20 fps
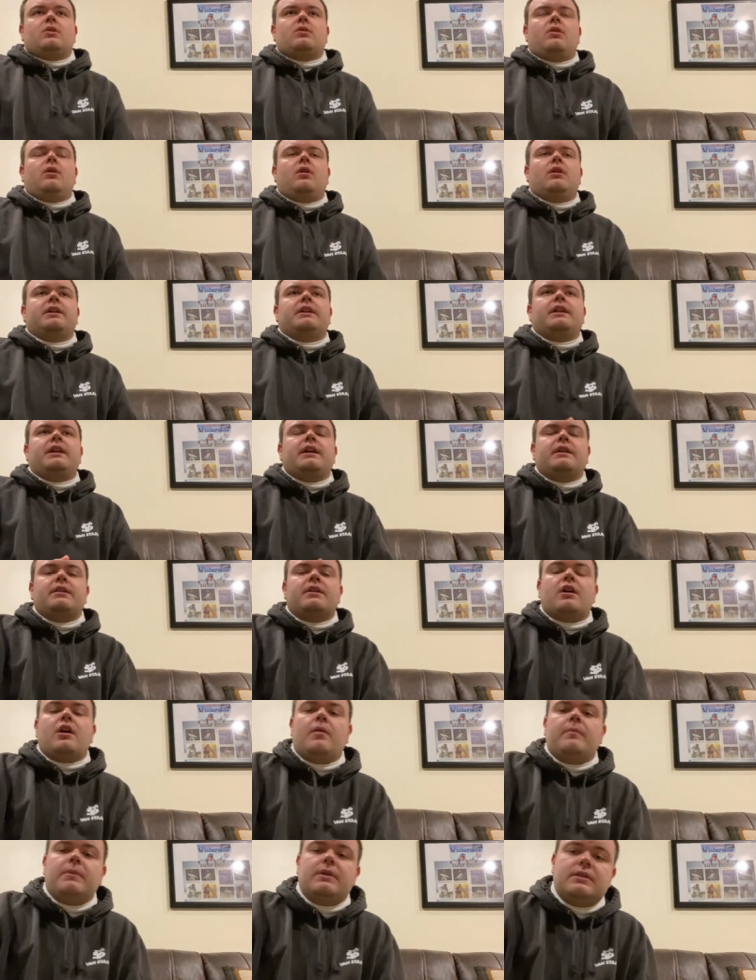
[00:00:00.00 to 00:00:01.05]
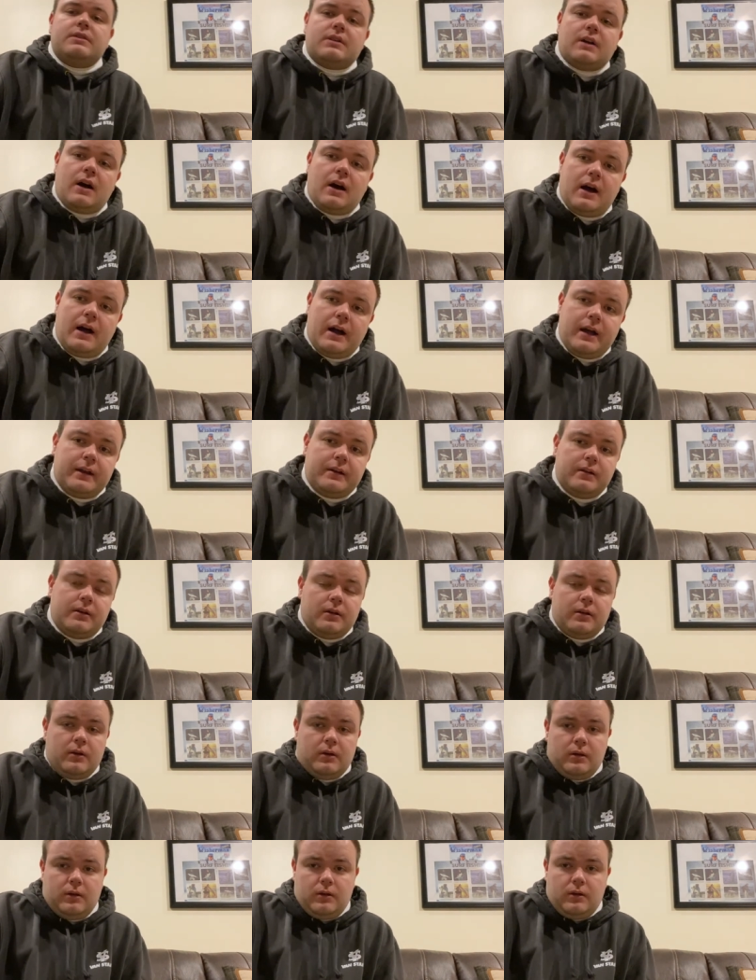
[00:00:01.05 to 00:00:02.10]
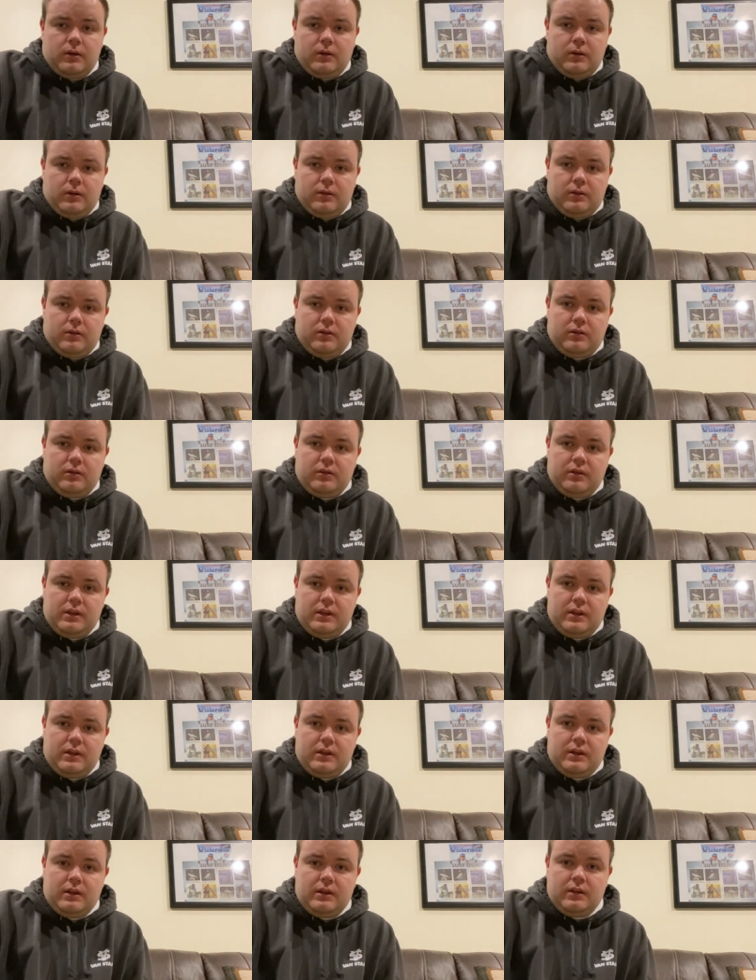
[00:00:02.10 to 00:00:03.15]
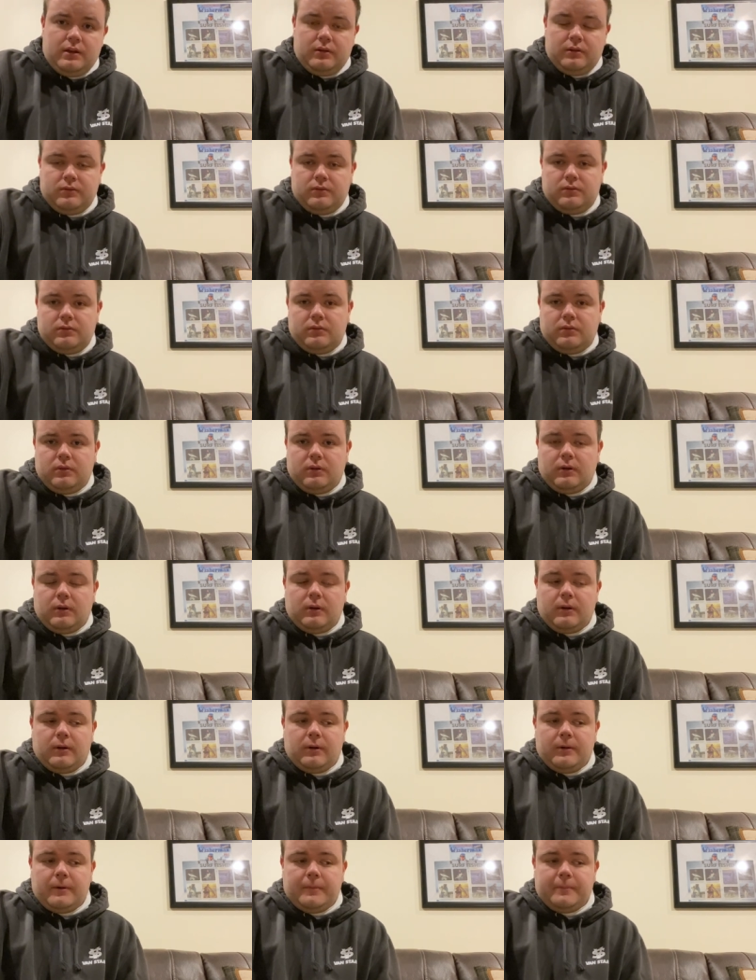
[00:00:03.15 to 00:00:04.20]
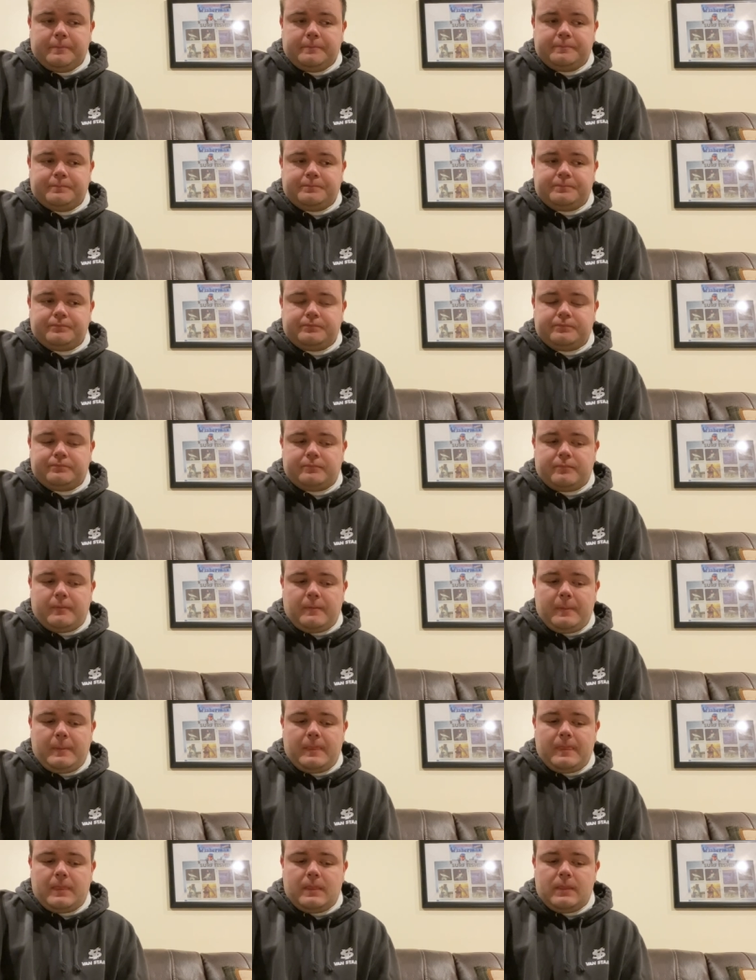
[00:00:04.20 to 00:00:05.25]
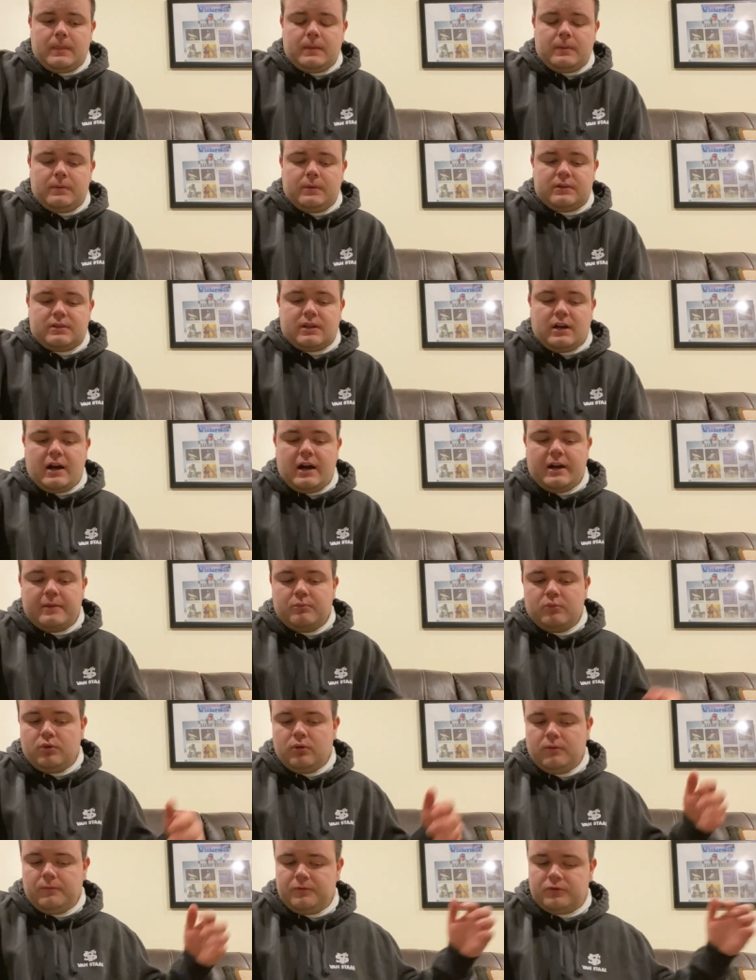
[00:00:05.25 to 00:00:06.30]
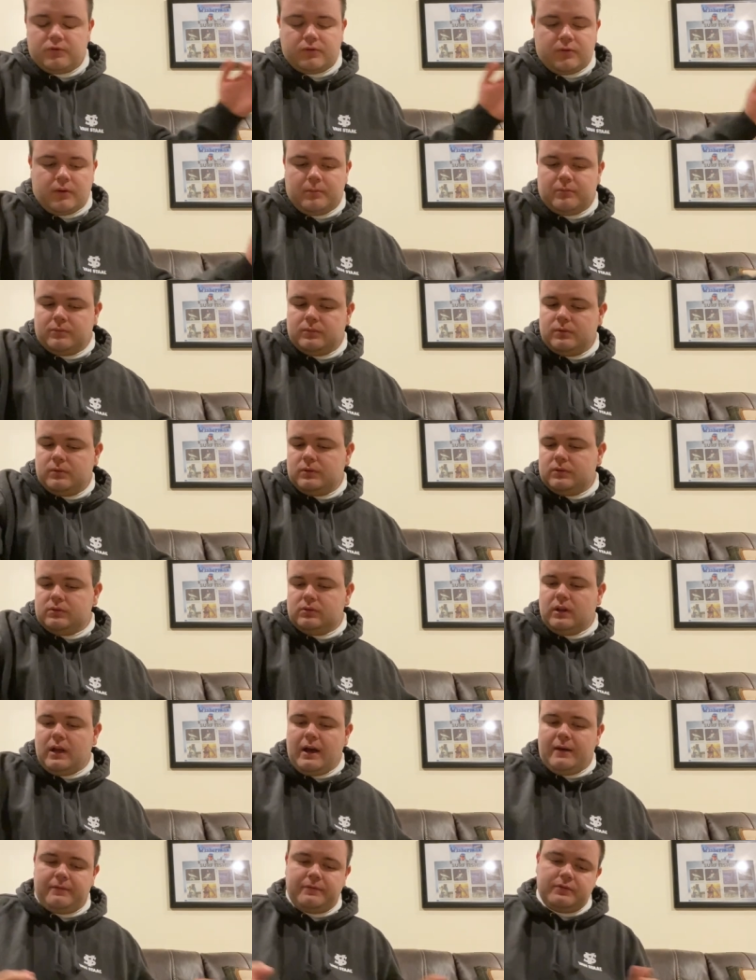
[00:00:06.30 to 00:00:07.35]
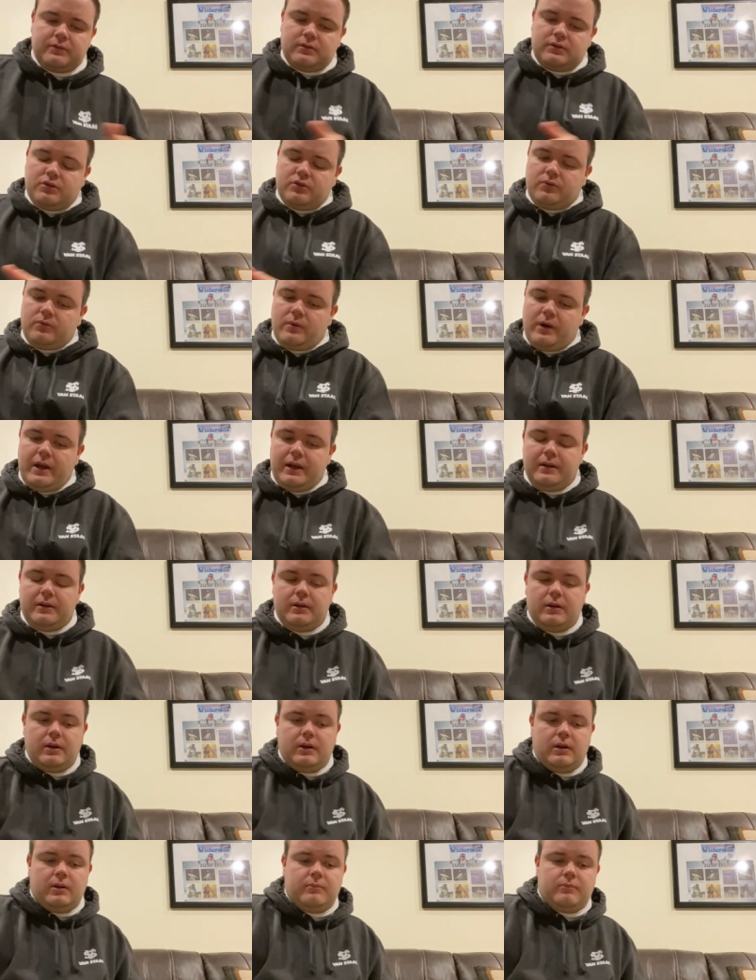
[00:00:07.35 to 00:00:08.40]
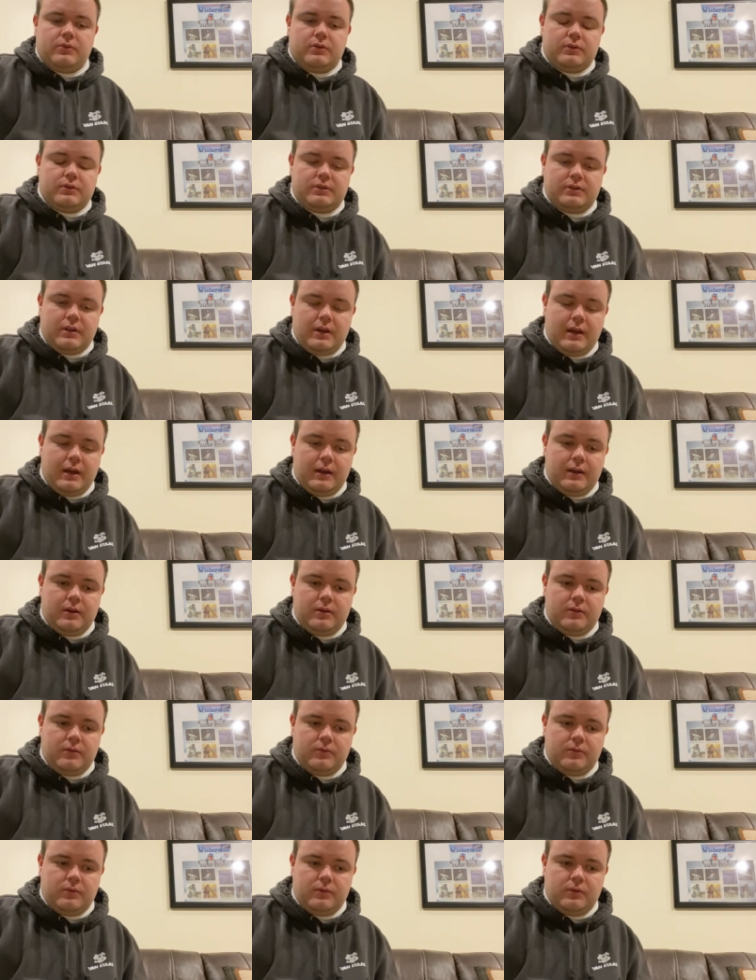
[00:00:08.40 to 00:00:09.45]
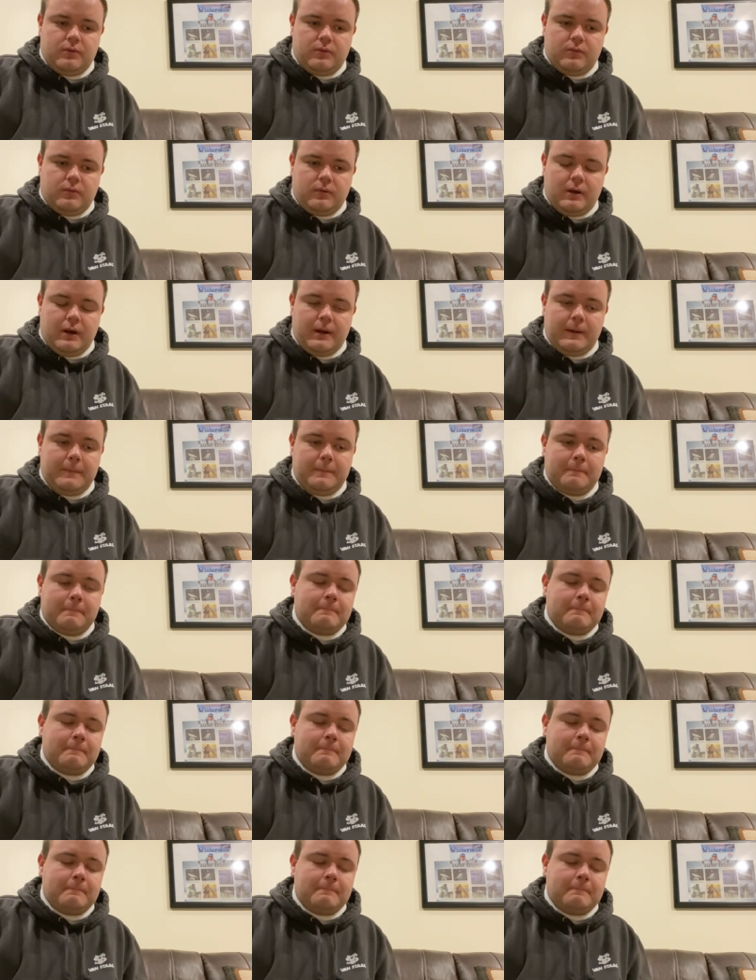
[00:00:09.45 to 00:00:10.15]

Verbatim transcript: On an incoming tide, the um, the tide moves from left to right, per se, right?